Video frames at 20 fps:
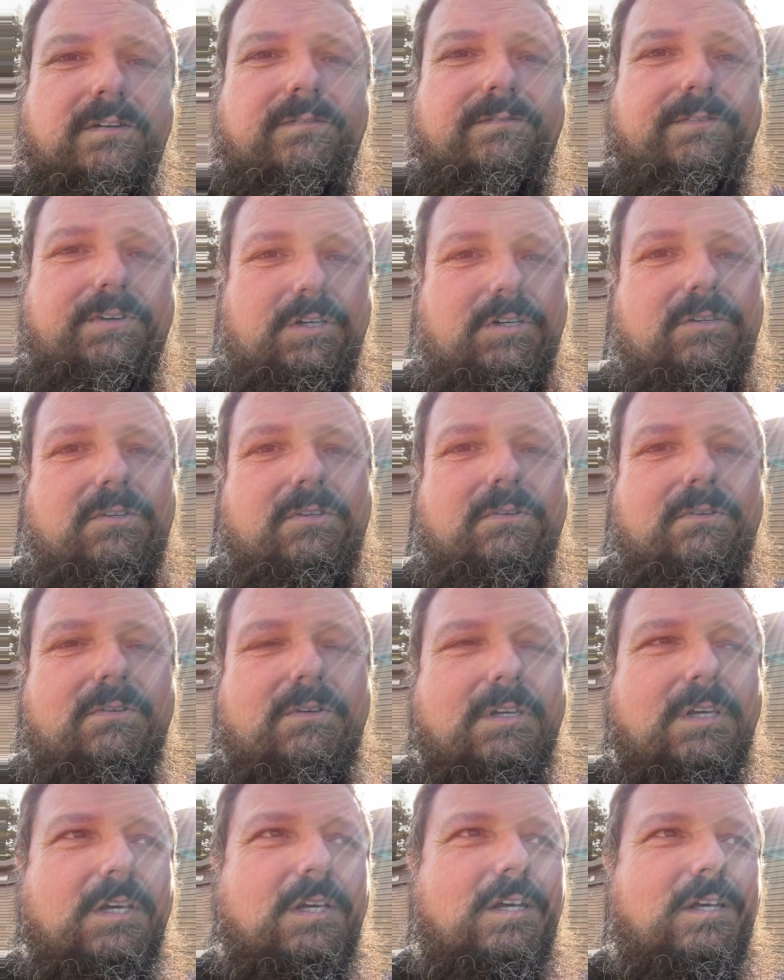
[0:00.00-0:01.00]
very soon
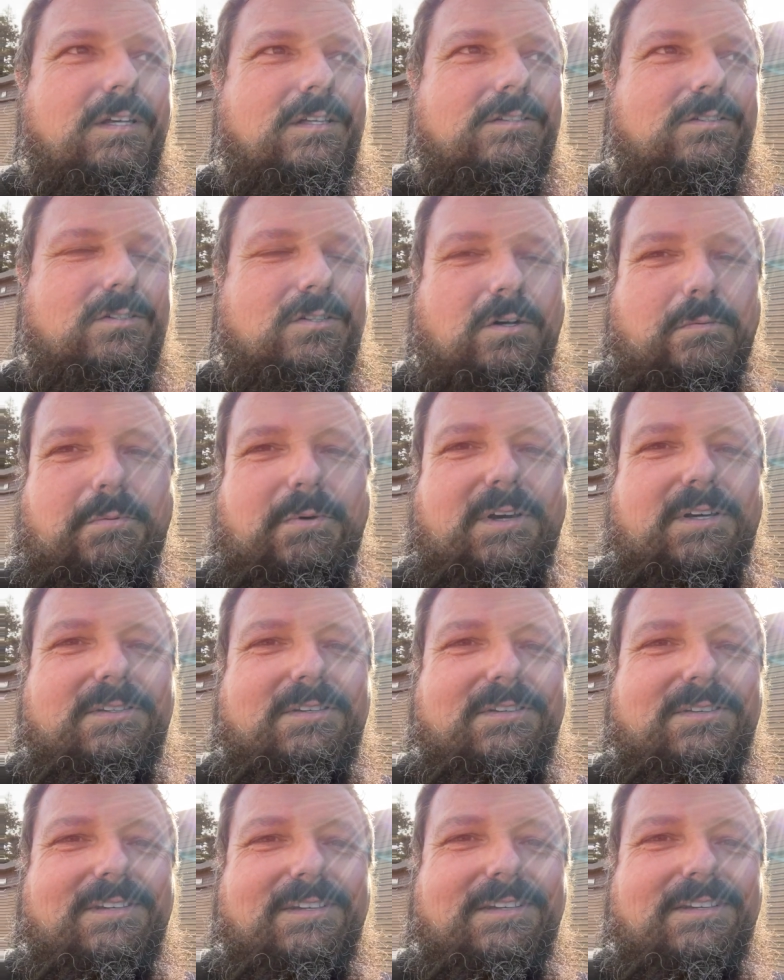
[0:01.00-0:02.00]
to start
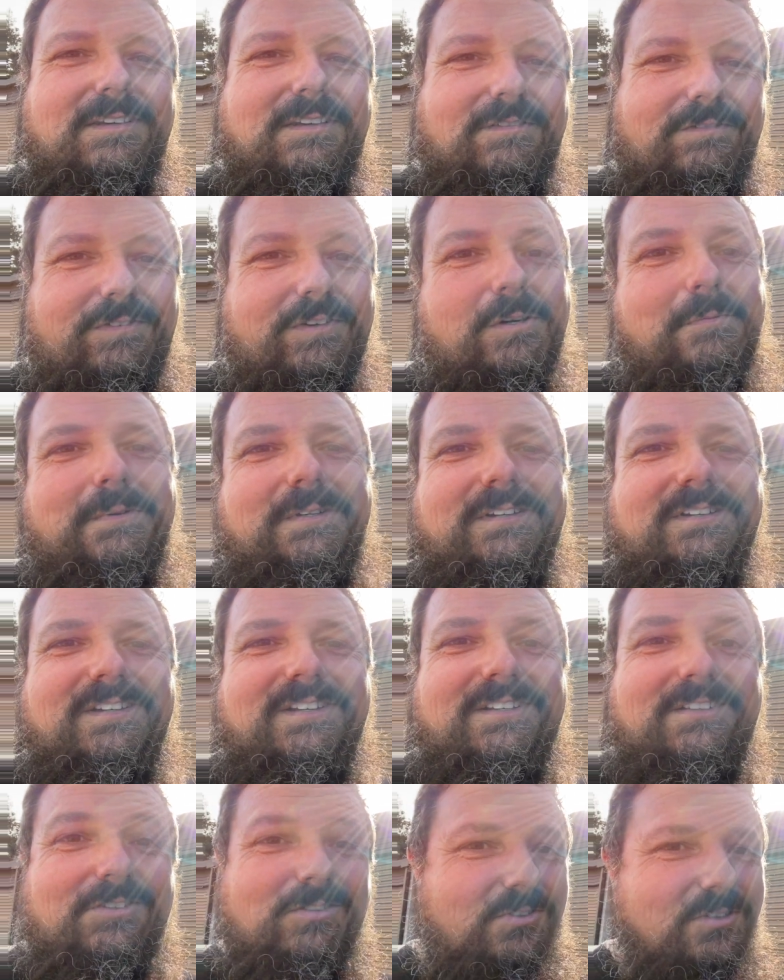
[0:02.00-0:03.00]
processing and filming.
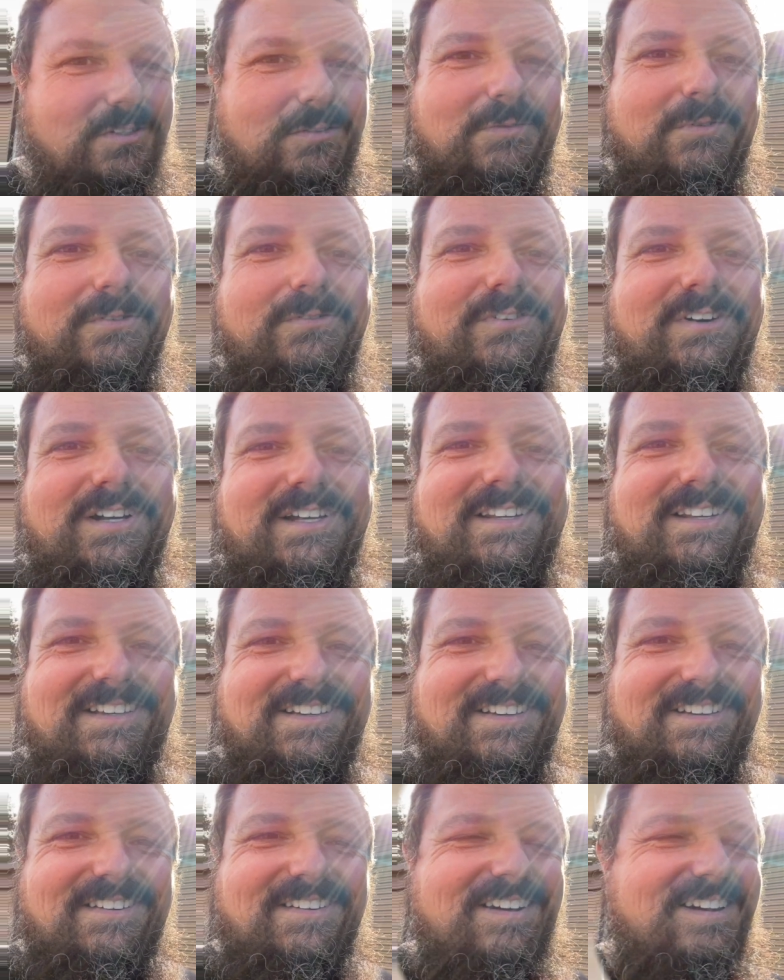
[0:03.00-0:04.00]
You'll see what we find.
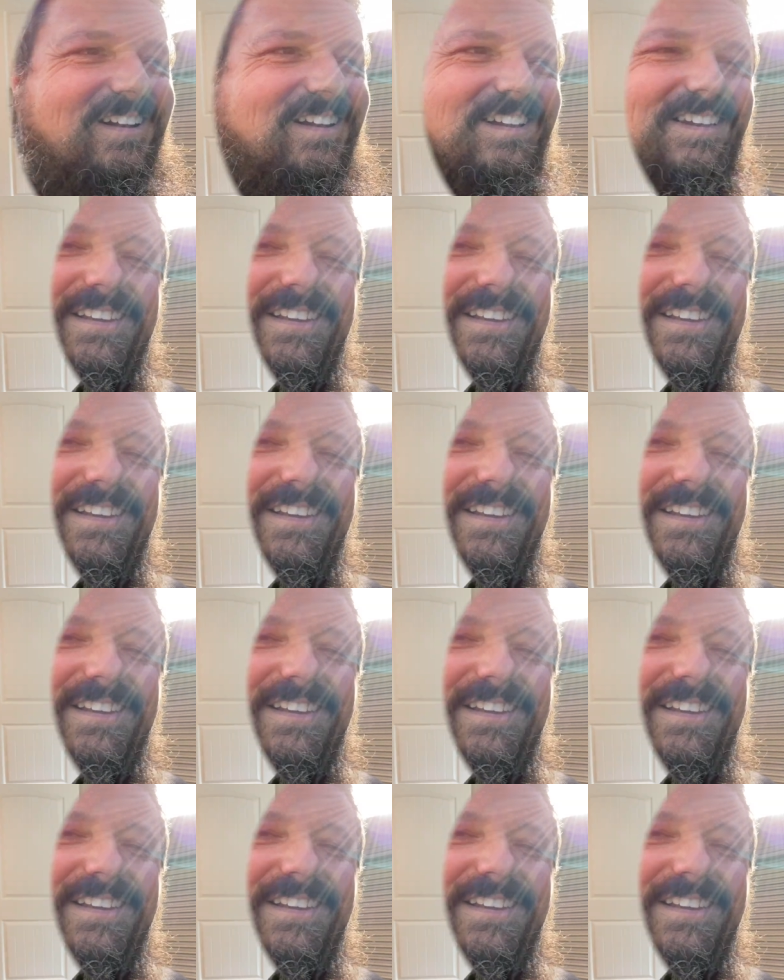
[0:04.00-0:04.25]
All right.